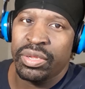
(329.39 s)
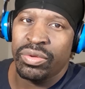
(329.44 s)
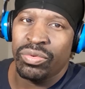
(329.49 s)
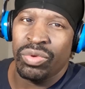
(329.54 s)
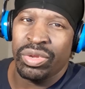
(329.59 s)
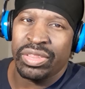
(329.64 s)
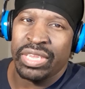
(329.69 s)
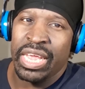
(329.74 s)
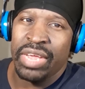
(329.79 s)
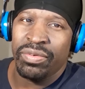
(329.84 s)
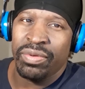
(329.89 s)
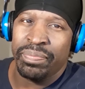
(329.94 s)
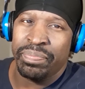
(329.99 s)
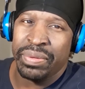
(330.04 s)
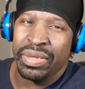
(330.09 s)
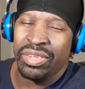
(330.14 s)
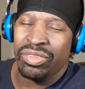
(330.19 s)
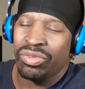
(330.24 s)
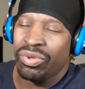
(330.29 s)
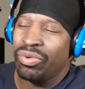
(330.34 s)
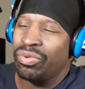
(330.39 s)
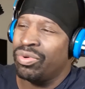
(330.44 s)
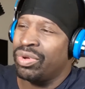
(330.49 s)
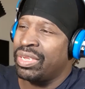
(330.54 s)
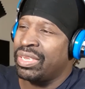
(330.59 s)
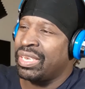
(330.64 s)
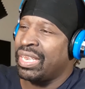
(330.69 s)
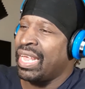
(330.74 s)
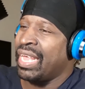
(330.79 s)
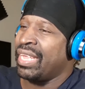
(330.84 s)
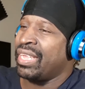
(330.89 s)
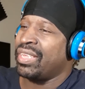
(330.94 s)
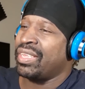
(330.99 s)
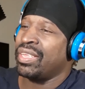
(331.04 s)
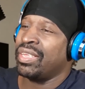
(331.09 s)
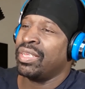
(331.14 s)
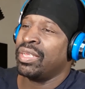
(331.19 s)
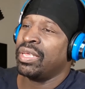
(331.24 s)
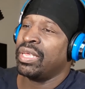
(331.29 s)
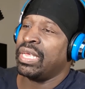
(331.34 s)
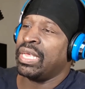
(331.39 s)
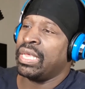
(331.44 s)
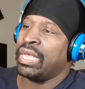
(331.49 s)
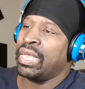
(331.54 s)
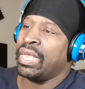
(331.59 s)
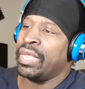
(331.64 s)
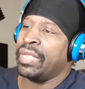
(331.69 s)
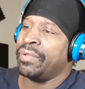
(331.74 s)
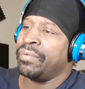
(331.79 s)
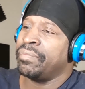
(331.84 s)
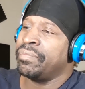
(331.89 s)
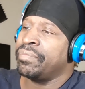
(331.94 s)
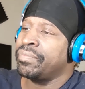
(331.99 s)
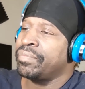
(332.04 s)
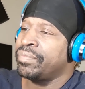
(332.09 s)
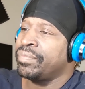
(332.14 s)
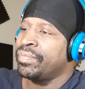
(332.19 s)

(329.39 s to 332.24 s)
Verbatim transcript: what they would be doing, like, and